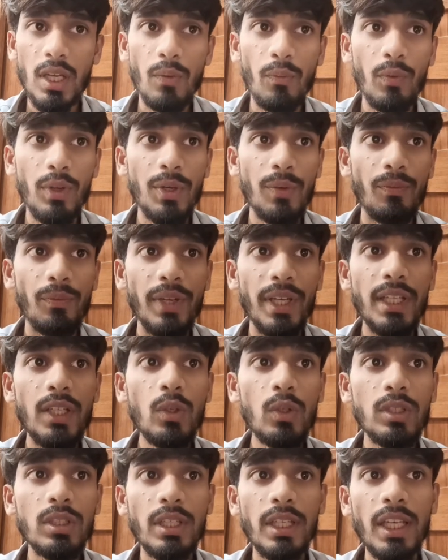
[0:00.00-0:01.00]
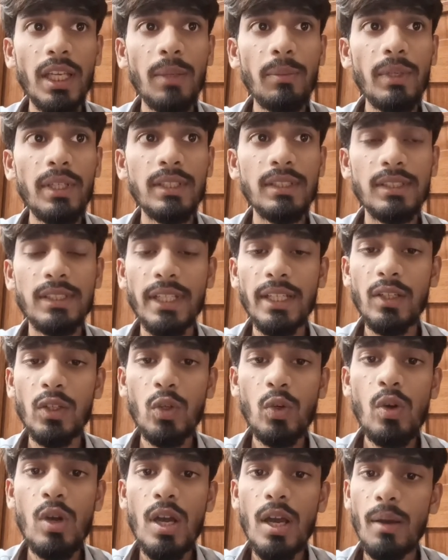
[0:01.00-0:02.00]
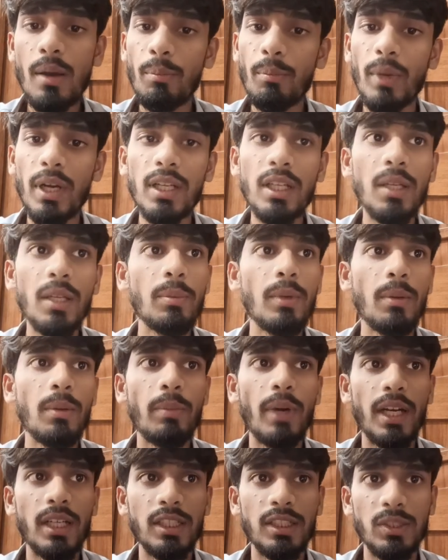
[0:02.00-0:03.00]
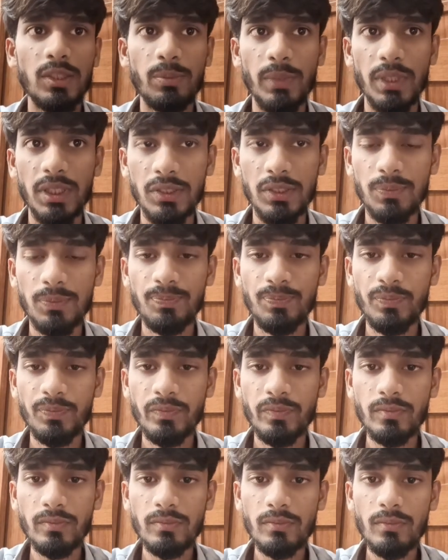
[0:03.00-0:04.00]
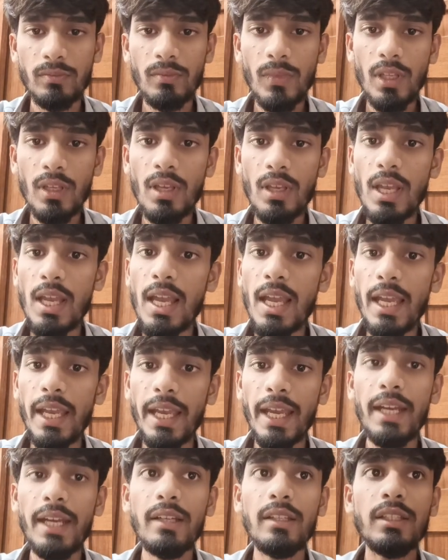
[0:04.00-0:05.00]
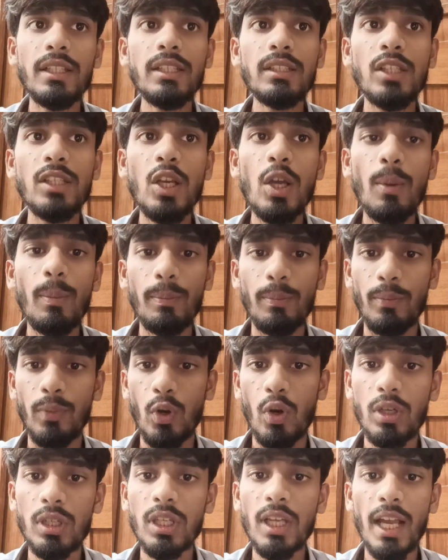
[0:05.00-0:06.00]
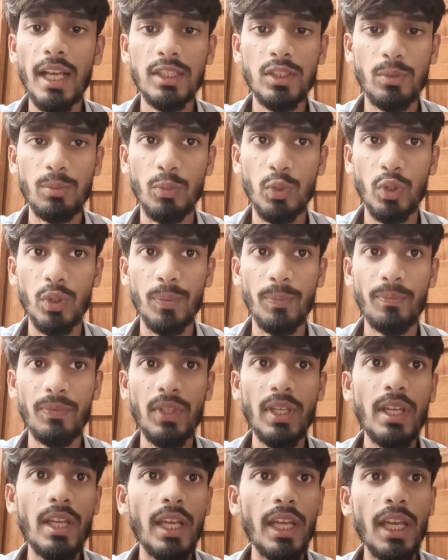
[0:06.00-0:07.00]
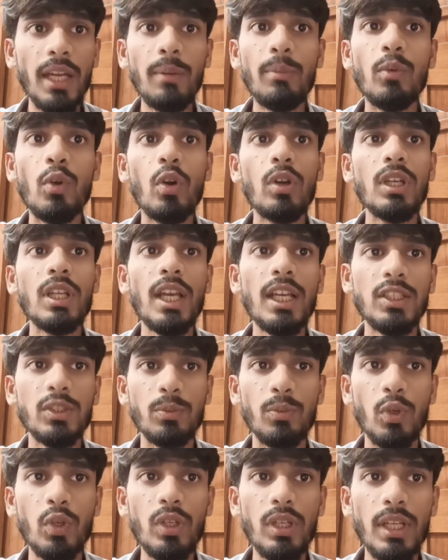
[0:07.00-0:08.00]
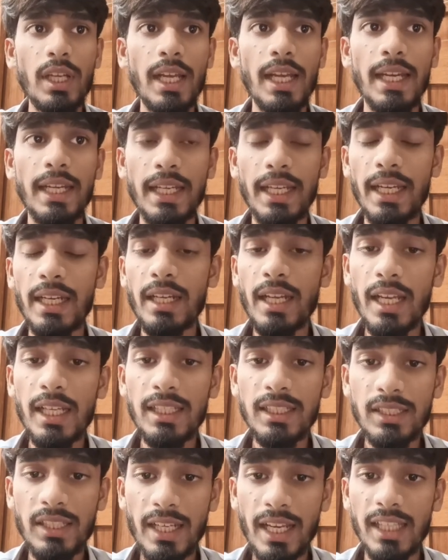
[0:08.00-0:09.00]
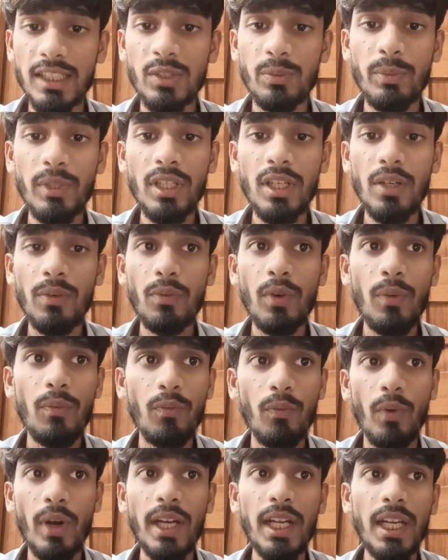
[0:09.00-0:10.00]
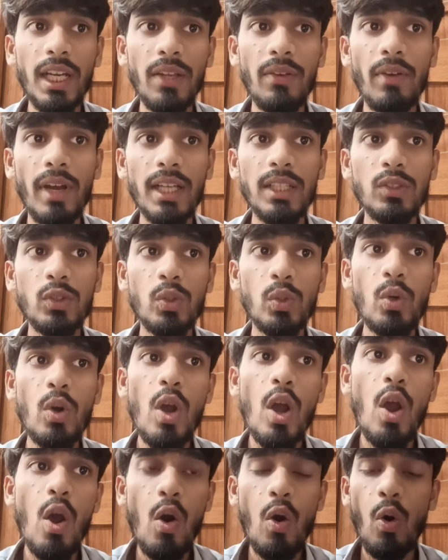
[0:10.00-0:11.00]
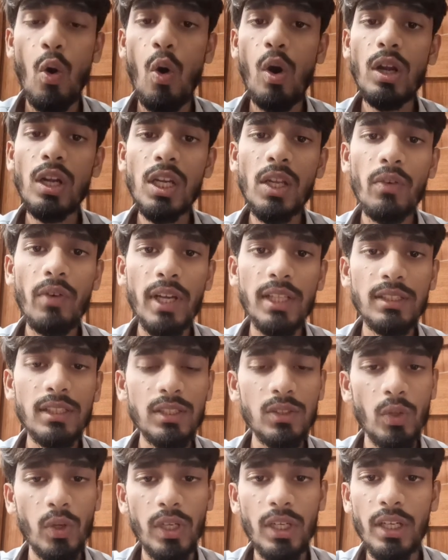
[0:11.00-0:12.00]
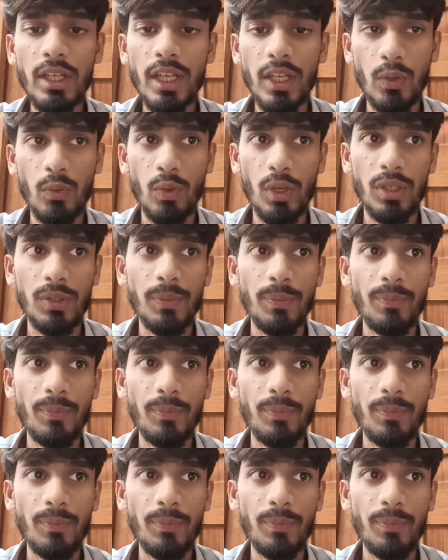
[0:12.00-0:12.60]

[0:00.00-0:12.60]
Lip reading: where a video stream is sent to multiple participants. 8th is broadcast mode. In broadcast mode, data is transmitted from one device to all devices on a network,